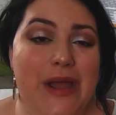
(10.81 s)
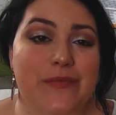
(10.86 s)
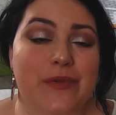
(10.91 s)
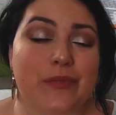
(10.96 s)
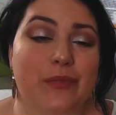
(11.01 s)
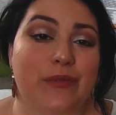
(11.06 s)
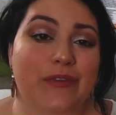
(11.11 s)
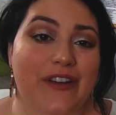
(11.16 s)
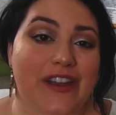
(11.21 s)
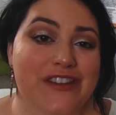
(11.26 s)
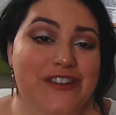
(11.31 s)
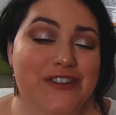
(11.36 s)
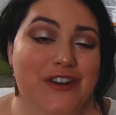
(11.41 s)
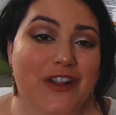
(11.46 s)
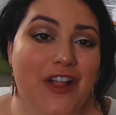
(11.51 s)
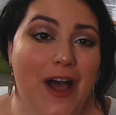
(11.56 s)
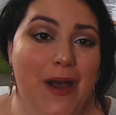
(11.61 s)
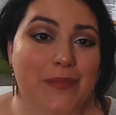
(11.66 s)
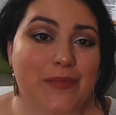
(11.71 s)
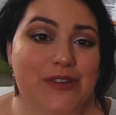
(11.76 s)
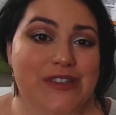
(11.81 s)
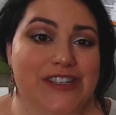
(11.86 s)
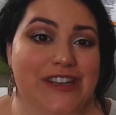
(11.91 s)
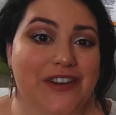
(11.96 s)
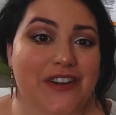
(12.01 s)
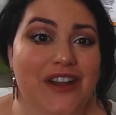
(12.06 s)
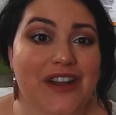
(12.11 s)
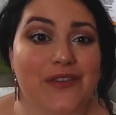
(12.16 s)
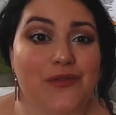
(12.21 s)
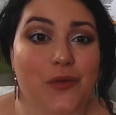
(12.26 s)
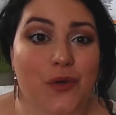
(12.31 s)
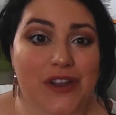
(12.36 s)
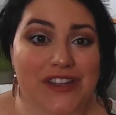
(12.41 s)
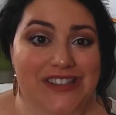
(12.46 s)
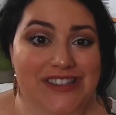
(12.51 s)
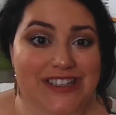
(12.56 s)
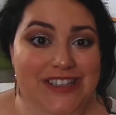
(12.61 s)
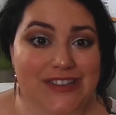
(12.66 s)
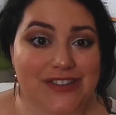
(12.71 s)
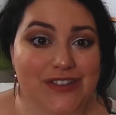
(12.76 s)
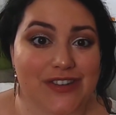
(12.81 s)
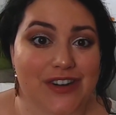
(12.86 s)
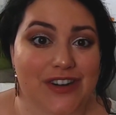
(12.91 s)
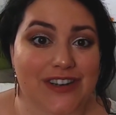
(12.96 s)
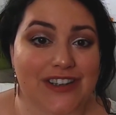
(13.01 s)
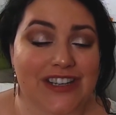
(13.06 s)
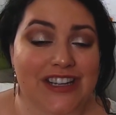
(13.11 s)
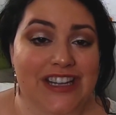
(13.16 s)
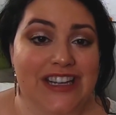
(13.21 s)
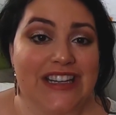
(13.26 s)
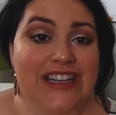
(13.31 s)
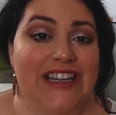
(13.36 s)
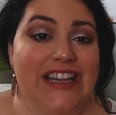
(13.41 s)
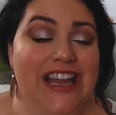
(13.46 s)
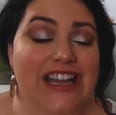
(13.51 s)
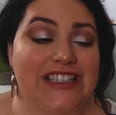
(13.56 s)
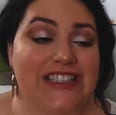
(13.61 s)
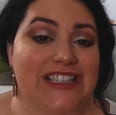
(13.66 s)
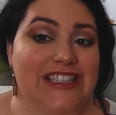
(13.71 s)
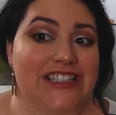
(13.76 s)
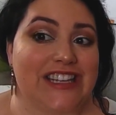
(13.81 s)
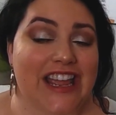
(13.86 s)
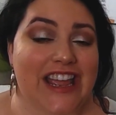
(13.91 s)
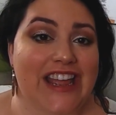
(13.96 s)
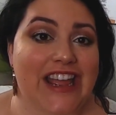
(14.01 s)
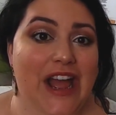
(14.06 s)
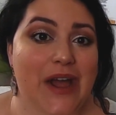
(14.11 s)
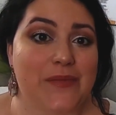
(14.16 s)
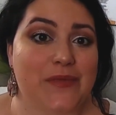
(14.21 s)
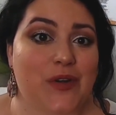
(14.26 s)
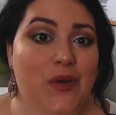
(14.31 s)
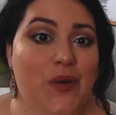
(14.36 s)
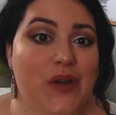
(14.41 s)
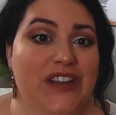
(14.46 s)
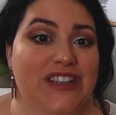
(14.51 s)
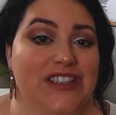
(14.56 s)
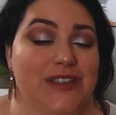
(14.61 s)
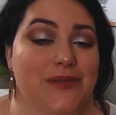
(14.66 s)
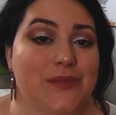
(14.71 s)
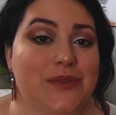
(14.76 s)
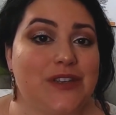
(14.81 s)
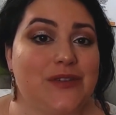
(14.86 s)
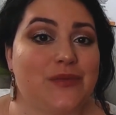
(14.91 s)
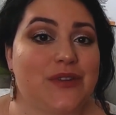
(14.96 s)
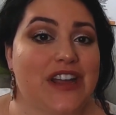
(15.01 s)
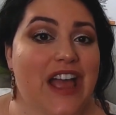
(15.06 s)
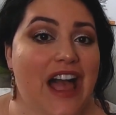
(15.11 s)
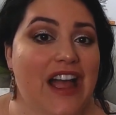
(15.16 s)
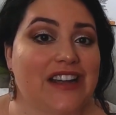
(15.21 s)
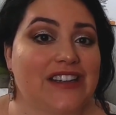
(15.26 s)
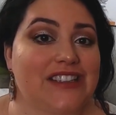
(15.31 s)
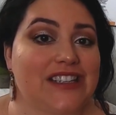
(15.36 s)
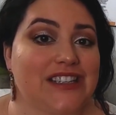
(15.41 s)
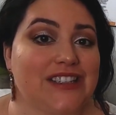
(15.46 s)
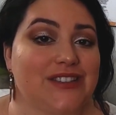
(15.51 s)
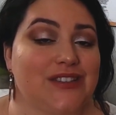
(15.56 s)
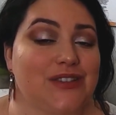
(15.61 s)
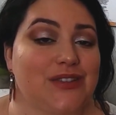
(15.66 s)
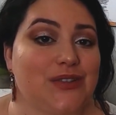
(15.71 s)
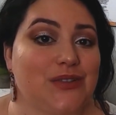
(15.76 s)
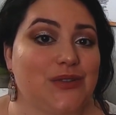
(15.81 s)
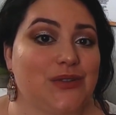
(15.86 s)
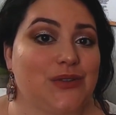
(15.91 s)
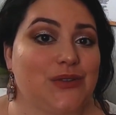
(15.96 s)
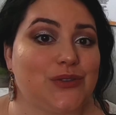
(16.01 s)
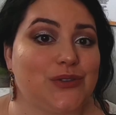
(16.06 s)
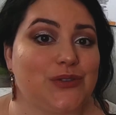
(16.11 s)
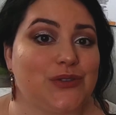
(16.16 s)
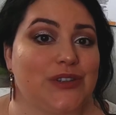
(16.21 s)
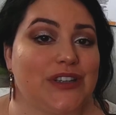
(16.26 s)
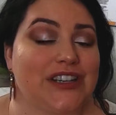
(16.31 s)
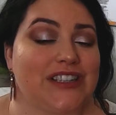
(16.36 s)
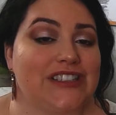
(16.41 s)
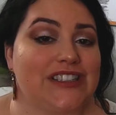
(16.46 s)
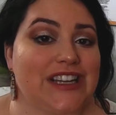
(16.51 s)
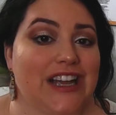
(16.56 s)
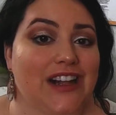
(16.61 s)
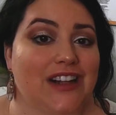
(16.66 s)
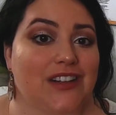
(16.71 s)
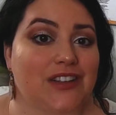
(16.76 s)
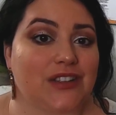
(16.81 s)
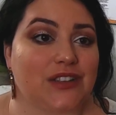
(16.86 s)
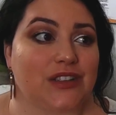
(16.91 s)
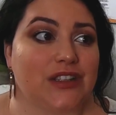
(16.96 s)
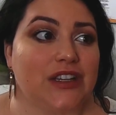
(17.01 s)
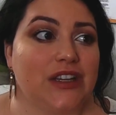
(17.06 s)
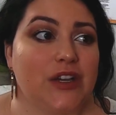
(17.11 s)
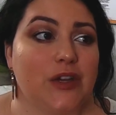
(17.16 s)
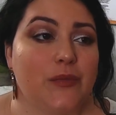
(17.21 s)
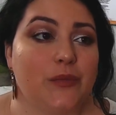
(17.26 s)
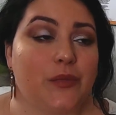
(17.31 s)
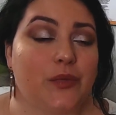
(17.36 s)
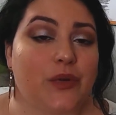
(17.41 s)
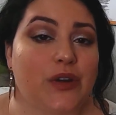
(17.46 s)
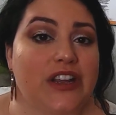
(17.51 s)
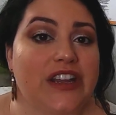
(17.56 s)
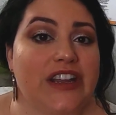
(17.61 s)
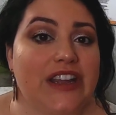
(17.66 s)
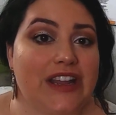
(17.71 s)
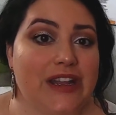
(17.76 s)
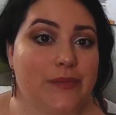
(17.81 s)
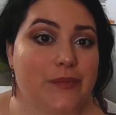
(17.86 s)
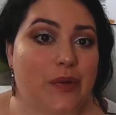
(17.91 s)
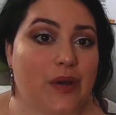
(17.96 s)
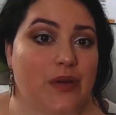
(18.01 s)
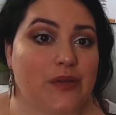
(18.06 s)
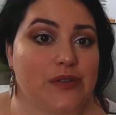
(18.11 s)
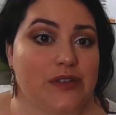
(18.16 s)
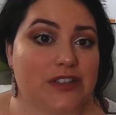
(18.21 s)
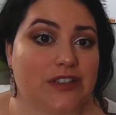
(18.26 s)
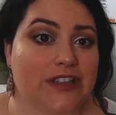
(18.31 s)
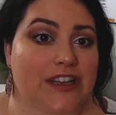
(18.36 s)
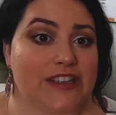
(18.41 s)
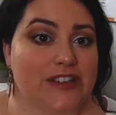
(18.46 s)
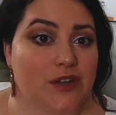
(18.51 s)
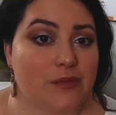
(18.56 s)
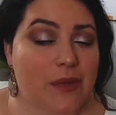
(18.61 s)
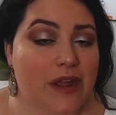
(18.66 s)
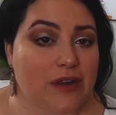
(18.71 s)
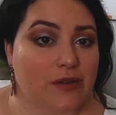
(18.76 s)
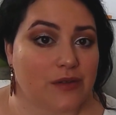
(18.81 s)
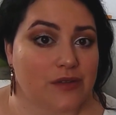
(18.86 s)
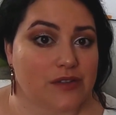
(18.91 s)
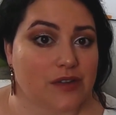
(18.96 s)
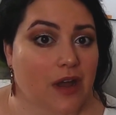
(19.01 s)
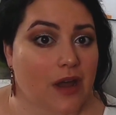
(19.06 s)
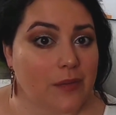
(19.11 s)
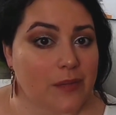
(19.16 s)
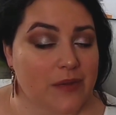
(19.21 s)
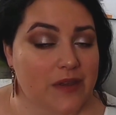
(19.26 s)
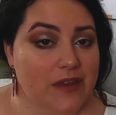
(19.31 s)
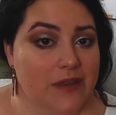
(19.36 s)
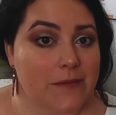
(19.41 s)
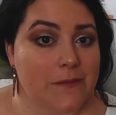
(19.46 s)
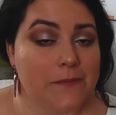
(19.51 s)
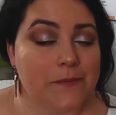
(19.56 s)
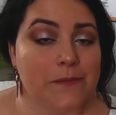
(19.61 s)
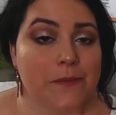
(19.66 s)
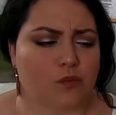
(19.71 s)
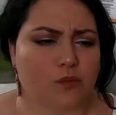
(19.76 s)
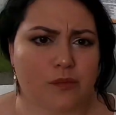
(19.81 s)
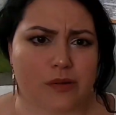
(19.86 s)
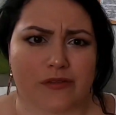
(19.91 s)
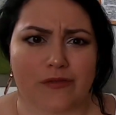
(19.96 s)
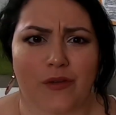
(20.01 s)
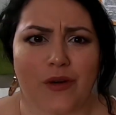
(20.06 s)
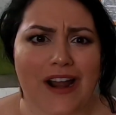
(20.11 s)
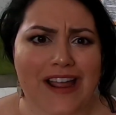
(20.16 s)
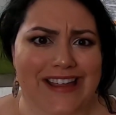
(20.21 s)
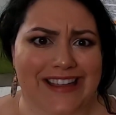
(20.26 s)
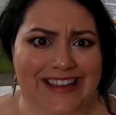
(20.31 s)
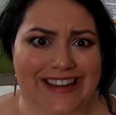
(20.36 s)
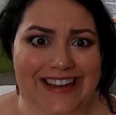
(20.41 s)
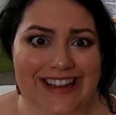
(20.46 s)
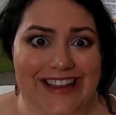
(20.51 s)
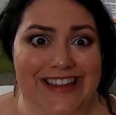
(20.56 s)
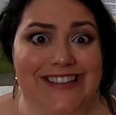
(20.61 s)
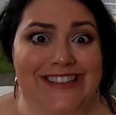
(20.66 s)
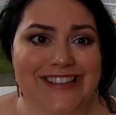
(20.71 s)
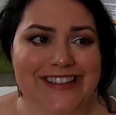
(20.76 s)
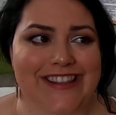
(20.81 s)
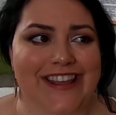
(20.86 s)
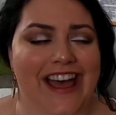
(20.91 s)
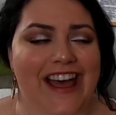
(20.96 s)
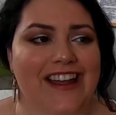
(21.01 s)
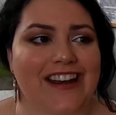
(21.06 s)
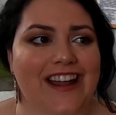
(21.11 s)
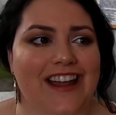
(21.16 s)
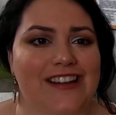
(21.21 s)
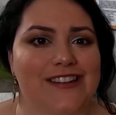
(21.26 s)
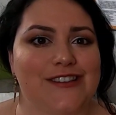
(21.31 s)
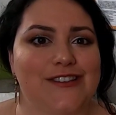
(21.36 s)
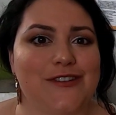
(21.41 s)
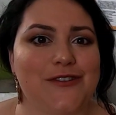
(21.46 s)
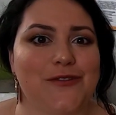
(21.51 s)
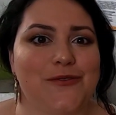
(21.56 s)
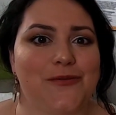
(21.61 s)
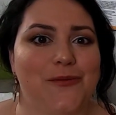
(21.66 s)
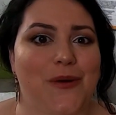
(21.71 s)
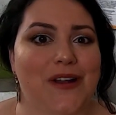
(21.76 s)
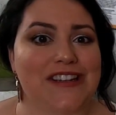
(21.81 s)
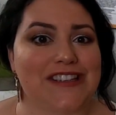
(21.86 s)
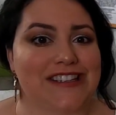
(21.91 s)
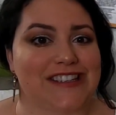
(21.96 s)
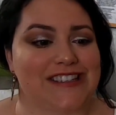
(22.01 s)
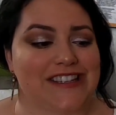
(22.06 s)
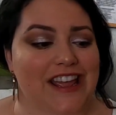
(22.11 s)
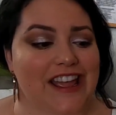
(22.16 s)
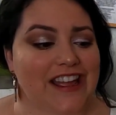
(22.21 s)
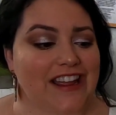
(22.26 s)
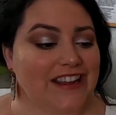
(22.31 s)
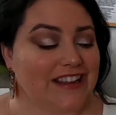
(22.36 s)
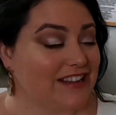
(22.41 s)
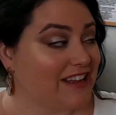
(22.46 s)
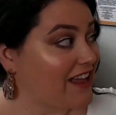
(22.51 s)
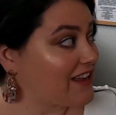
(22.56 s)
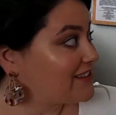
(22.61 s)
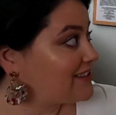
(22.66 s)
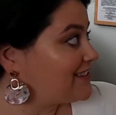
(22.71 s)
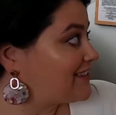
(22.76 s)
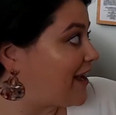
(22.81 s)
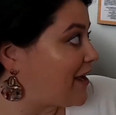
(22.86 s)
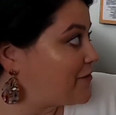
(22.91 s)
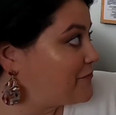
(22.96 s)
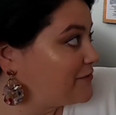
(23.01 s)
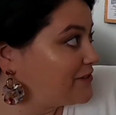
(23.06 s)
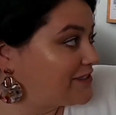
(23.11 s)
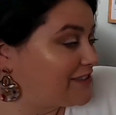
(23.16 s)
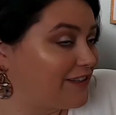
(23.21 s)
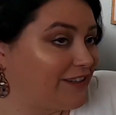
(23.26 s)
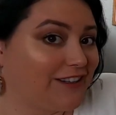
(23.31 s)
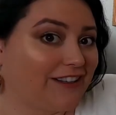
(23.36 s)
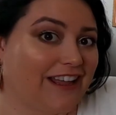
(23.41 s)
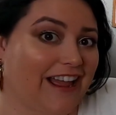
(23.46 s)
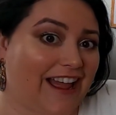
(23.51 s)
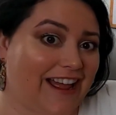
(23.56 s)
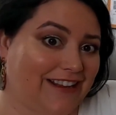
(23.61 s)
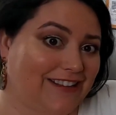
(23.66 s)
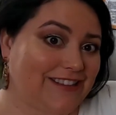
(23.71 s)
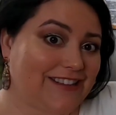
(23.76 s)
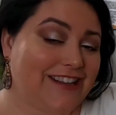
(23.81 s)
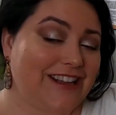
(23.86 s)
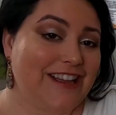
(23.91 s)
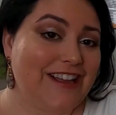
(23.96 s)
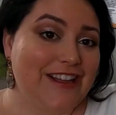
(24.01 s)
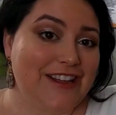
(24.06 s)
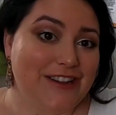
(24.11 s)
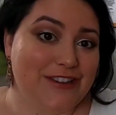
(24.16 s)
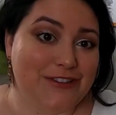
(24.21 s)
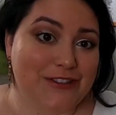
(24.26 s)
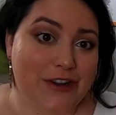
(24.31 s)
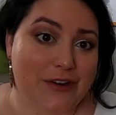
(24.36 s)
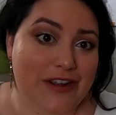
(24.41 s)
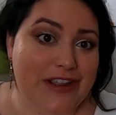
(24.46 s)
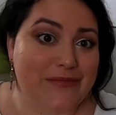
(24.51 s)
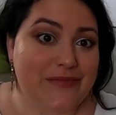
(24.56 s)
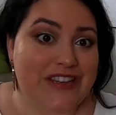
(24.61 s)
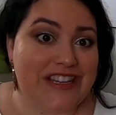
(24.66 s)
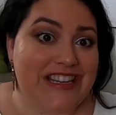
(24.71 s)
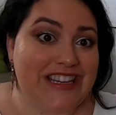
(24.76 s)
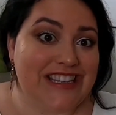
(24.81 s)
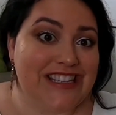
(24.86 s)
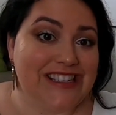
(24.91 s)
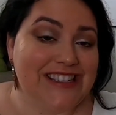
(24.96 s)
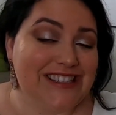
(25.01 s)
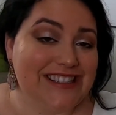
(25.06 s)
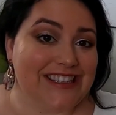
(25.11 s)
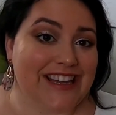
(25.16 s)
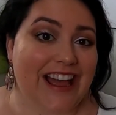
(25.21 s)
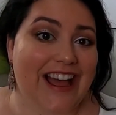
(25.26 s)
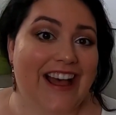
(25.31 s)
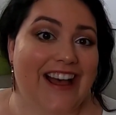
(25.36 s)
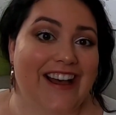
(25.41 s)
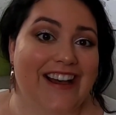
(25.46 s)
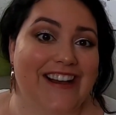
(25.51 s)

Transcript: and I'm a professional opera singer and voice teacher. And today I'm going to be reacting to Adele pre and post laser microscopy. Before I get into that, I do want to say, yes, I'm still at Noémie's.